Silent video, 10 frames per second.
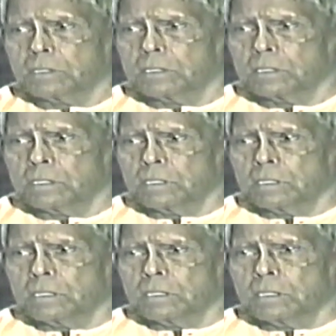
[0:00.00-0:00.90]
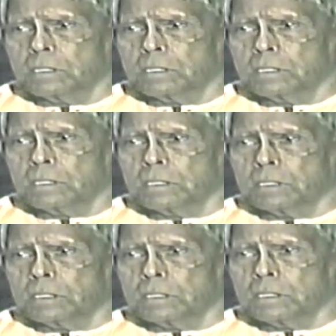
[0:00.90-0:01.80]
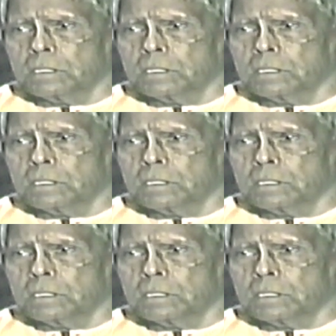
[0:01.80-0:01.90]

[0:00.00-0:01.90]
Nobody speaks.